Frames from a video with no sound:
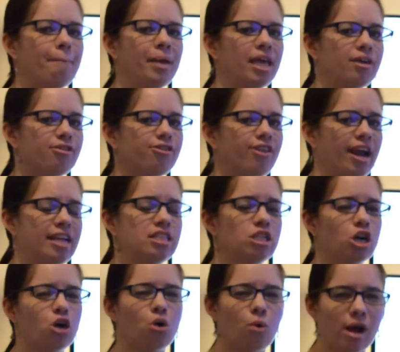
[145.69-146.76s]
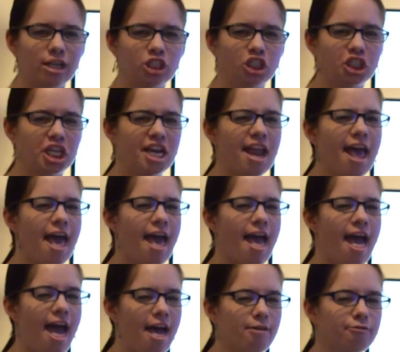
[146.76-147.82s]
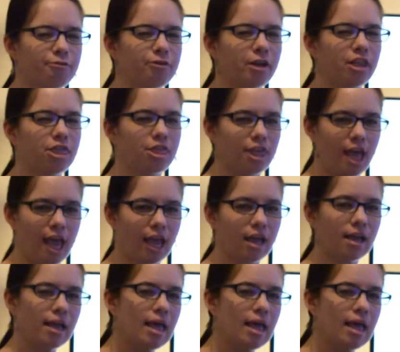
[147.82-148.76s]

be afraid to question everything.